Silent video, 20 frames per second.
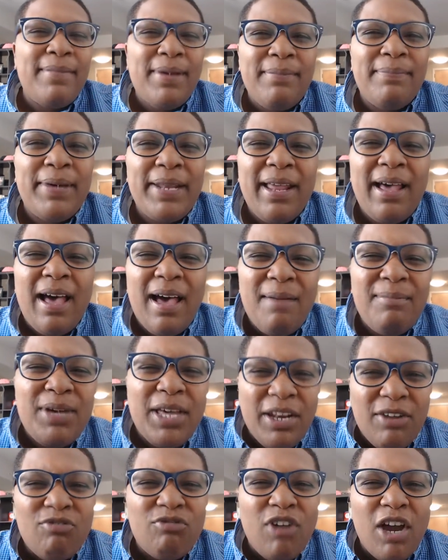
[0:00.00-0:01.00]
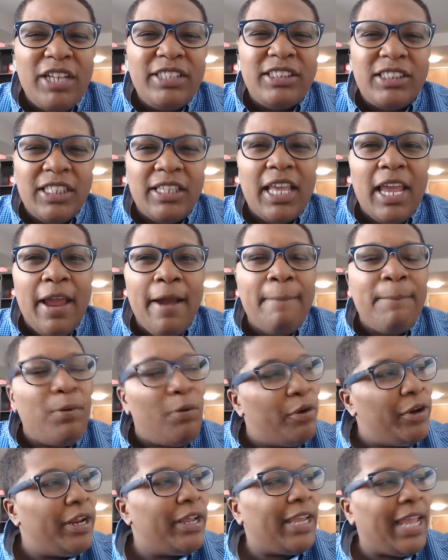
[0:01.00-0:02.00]
but, but I'm gonna run to the
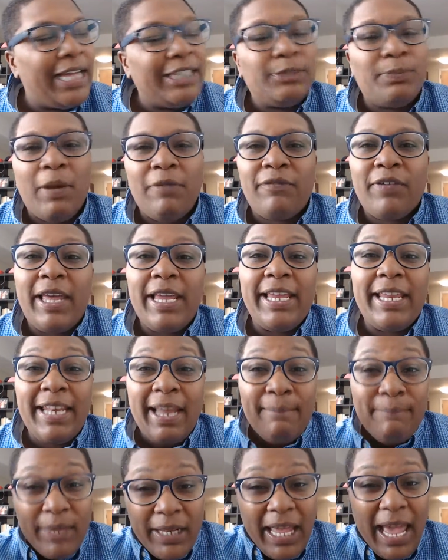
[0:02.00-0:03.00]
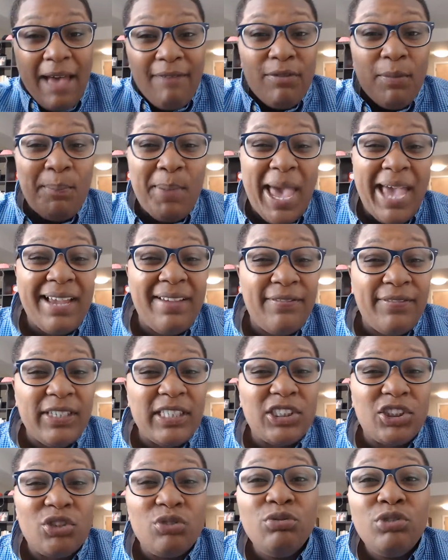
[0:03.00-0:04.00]
airport and catch my flight, and I'm gonna have a bag of
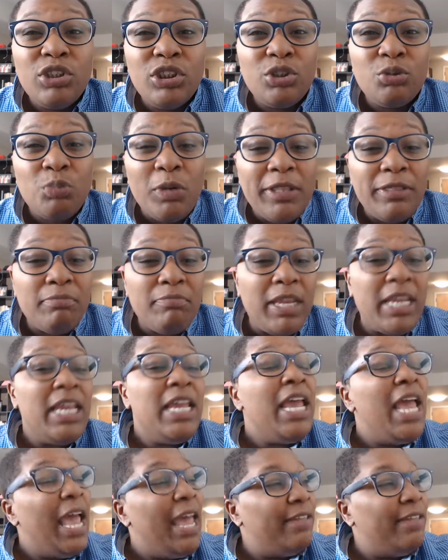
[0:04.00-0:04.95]
excuses with me,